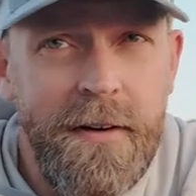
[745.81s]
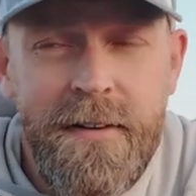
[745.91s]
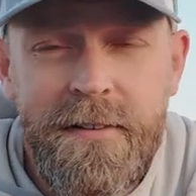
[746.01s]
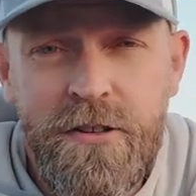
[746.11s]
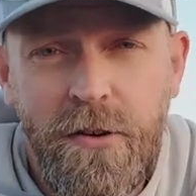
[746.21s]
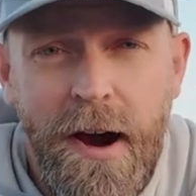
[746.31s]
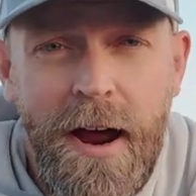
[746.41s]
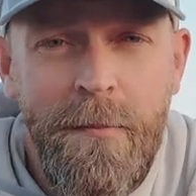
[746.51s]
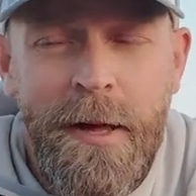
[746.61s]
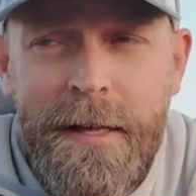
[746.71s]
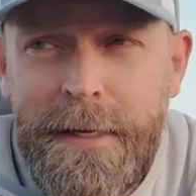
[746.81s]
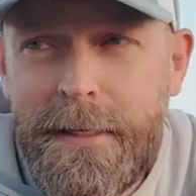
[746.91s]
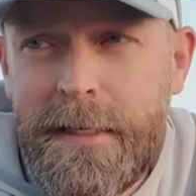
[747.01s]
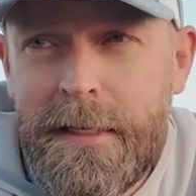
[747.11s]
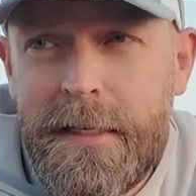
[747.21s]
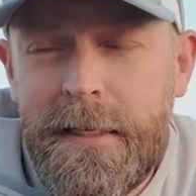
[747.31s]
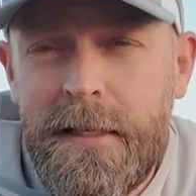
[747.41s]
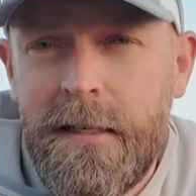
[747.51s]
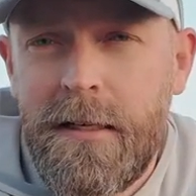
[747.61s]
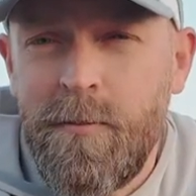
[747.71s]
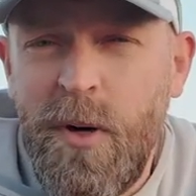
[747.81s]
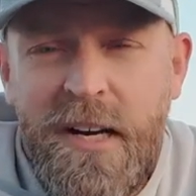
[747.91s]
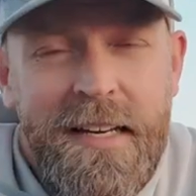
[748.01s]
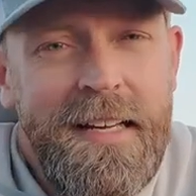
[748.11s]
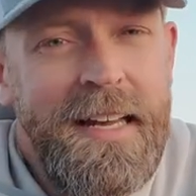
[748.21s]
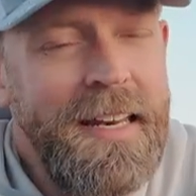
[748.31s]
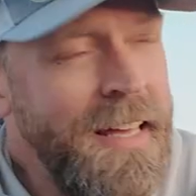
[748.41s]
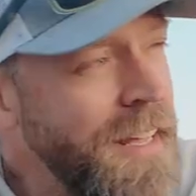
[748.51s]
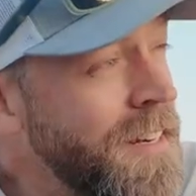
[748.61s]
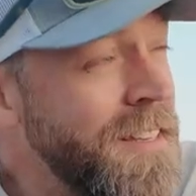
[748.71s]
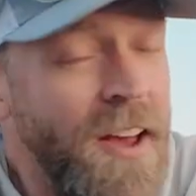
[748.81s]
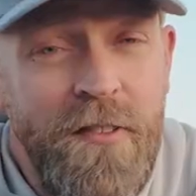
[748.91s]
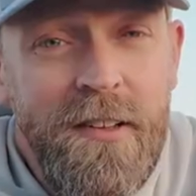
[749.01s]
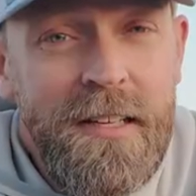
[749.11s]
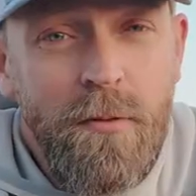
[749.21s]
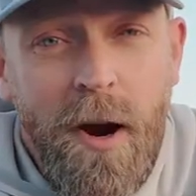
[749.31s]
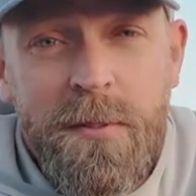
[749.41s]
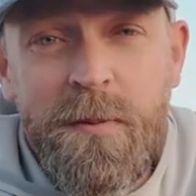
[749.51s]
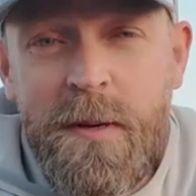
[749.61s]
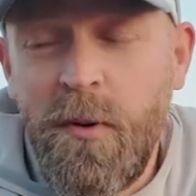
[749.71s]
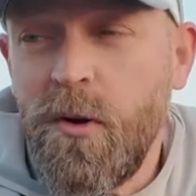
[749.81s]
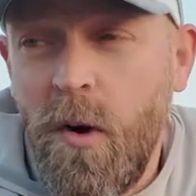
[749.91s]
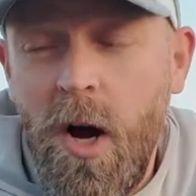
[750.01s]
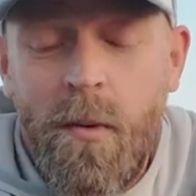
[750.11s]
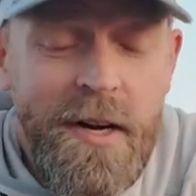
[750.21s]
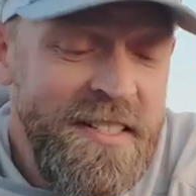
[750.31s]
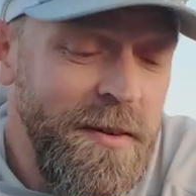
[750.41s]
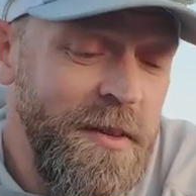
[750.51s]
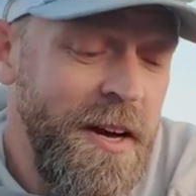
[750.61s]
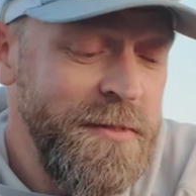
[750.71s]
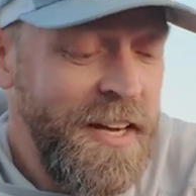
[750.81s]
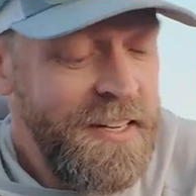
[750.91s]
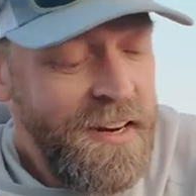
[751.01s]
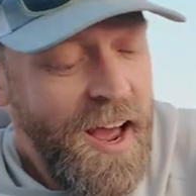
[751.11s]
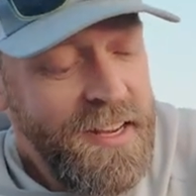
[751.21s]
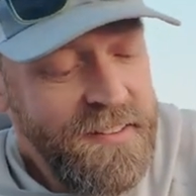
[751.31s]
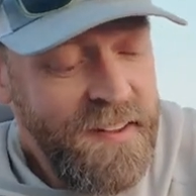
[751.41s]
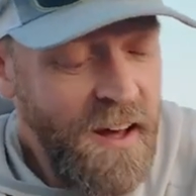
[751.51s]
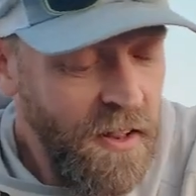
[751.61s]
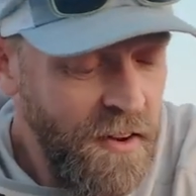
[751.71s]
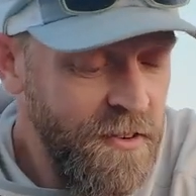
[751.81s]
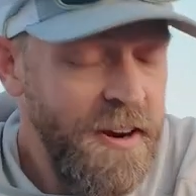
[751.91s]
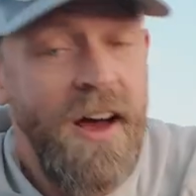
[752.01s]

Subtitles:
on Instagram. But it definitely rubs people the wrong way sometimes. I can tell every